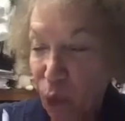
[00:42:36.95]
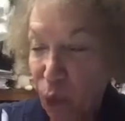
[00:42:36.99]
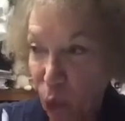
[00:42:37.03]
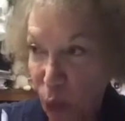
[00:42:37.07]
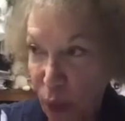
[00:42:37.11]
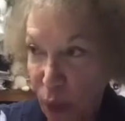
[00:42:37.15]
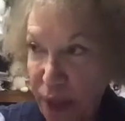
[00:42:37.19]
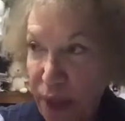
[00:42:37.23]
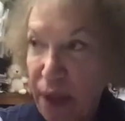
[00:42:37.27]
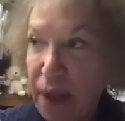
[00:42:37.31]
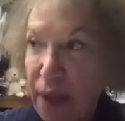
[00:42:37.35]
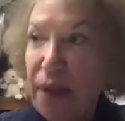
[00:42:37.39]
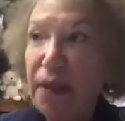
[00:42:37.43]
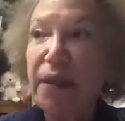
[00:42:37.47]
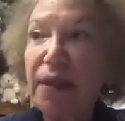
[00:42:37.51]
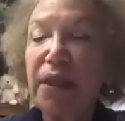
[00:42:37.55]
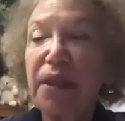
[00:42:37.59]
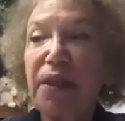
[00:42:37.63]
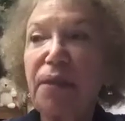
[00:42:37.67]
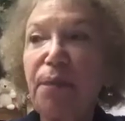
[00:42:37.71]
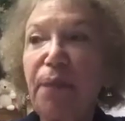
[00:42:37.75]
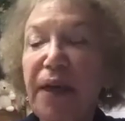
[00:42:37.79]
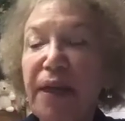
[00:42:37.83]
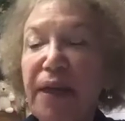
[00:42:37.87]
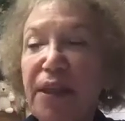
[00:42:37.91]
went to the
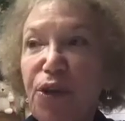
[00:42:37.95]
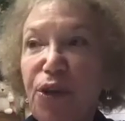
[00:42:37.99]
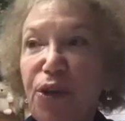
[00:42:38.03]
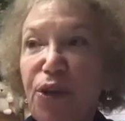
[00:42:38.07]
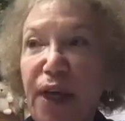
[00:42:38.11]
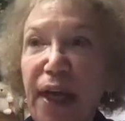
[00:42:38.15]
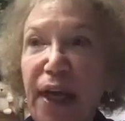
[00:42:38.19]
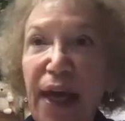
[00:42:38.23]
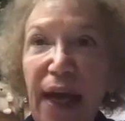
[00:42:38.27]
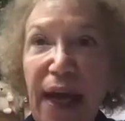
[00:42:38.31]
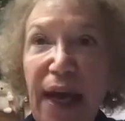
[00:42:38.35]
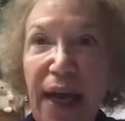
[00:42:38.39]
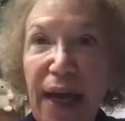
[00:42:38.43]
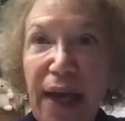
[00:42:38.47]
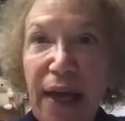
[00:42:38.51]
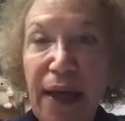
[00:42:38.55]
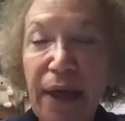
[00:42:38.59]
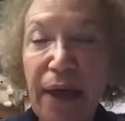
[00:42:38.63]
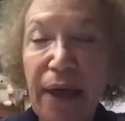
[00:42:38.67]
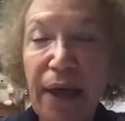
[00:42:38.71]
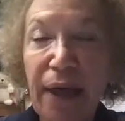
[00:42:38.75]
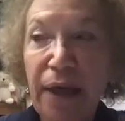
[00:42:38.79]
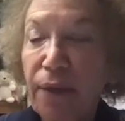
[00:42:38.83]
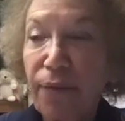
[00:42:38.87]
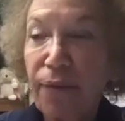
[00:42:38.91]
dispensary,
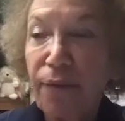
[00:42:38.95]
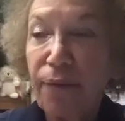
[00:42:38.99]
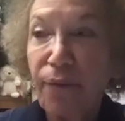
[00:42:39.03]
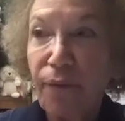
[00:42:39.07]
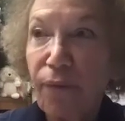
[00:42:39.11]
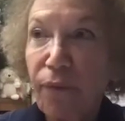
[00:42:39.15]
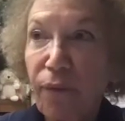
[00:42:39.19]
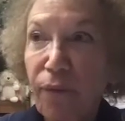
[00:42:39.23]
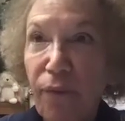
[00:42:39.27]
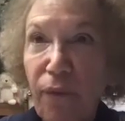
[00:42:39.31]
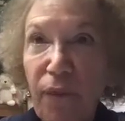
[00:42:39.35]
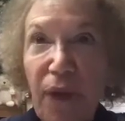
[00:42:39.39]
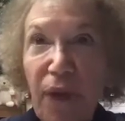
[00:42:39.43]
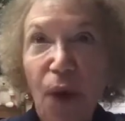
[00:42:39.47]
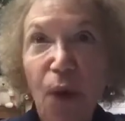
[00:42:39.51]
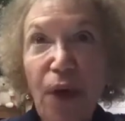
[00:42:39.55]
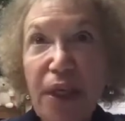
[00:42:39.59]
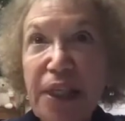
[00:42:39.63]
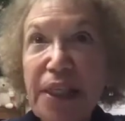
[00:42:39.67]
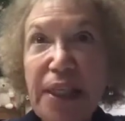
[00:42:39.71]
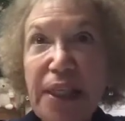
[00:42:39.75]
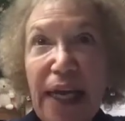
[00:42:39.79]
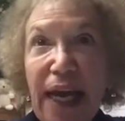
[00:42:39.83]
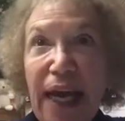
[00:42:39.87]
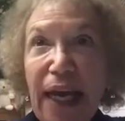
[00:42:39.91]
and it
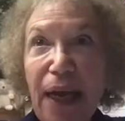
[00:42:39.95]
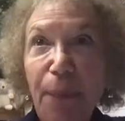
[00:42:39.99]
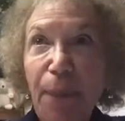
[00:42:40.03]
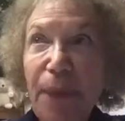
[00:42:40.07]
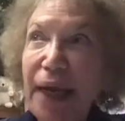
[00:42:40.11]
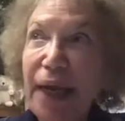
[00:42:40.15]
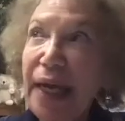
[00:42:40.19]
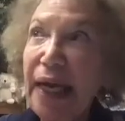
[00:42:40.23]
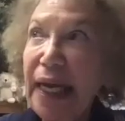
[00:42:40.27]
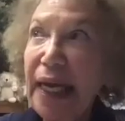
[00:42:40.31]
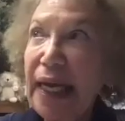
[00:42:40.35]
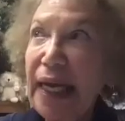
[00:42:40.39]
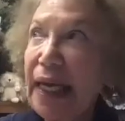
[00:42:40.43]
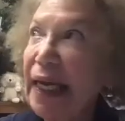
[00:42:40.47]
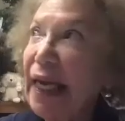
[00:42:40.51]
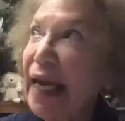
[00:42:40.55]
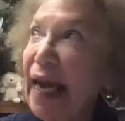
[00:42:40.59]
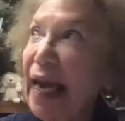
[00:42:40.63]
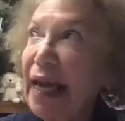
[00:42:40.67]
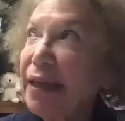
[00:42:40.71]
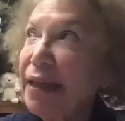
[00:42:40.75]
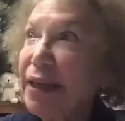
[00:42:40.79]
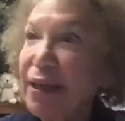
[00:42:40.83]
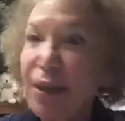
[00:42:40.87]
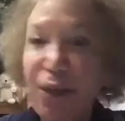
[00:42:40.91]
was like being in a
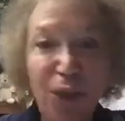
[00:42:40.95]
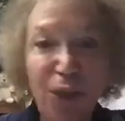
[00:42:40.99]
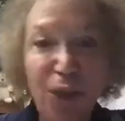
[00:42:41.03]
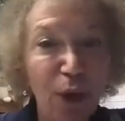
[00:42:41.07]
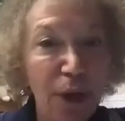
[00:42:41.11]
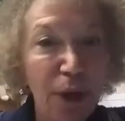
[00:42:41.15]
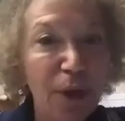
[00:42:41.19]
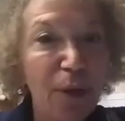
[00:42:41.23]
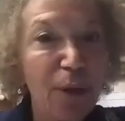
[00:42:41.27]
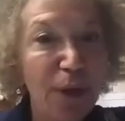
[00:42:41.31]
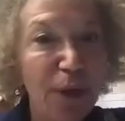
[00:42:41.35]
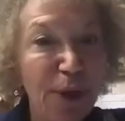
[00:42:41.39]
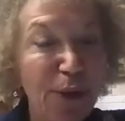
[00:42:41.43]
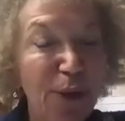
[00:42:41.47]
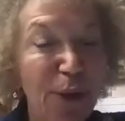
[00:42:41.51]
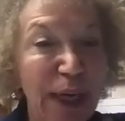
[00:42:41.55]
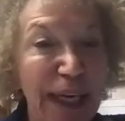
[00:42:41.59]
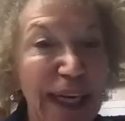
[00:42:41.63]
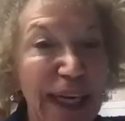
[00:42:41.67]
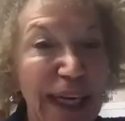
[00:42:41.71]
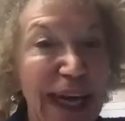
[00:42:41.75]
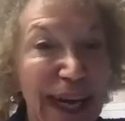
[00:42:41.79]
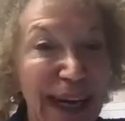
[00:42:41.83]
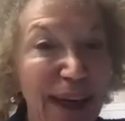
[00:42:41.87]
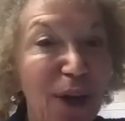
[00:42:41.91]
candy store. It was
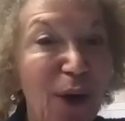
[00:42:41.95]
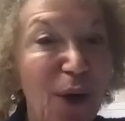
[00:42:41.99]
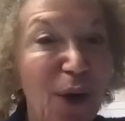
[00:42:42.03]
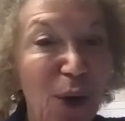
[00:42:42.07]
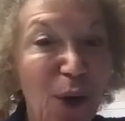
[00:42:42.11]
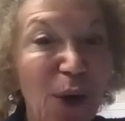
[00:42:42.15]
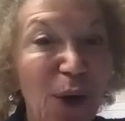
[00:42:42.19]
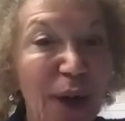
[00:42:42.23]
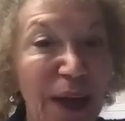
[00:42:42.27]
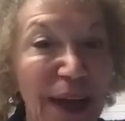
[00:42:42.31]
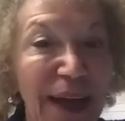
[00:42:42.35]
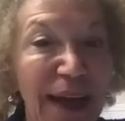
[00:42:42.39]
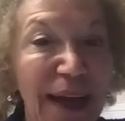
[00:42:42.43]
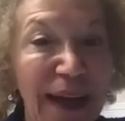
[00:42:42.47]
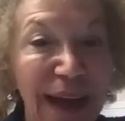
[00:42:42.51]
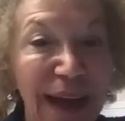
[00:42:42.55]
really kind of cool.